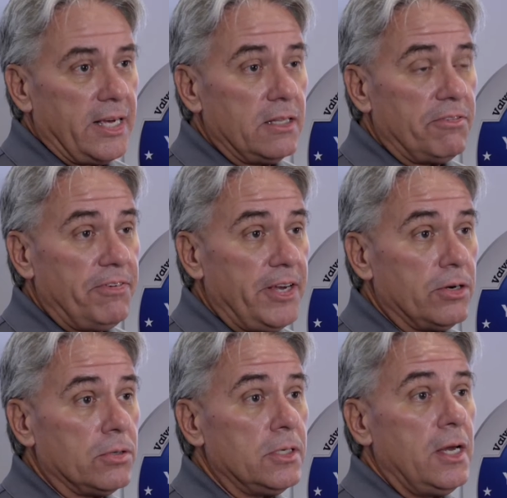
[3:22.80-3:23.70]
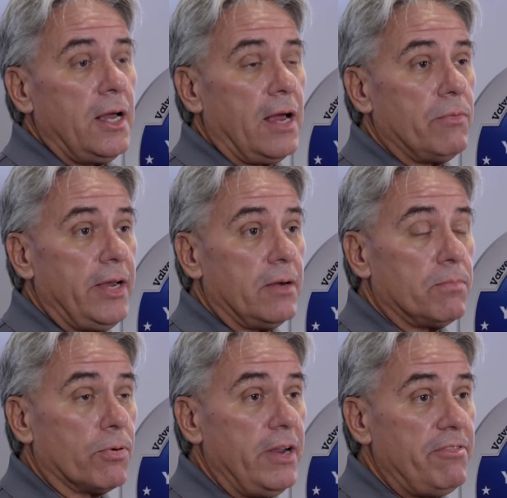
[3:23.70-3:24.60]
in the field, and we
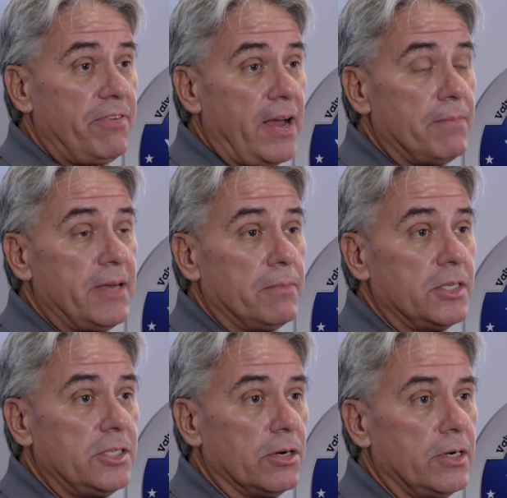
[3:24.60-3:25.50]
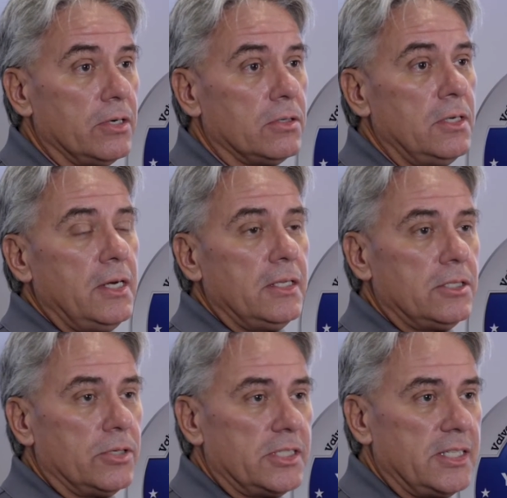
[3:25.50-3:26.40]
can prefab that material
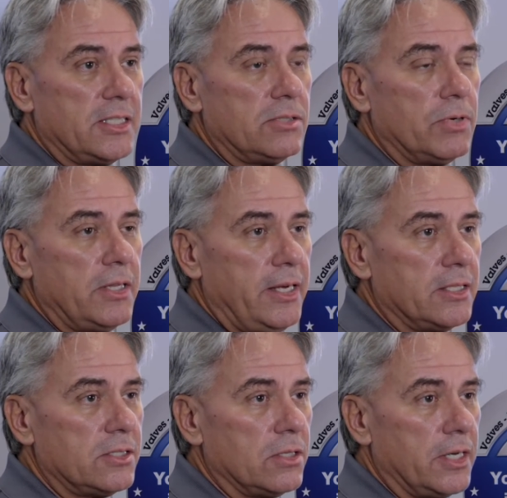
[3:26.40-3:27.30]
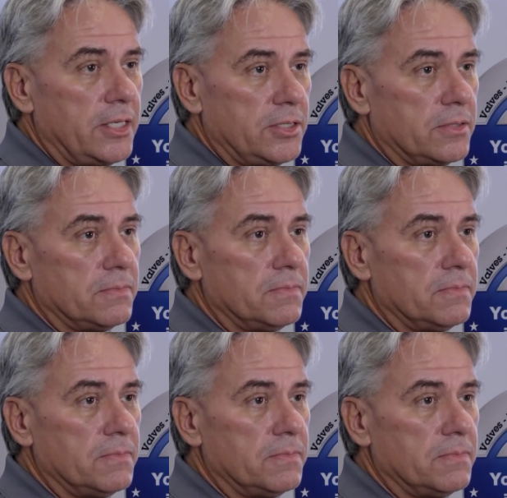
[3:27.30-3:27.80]
to assist with the installation.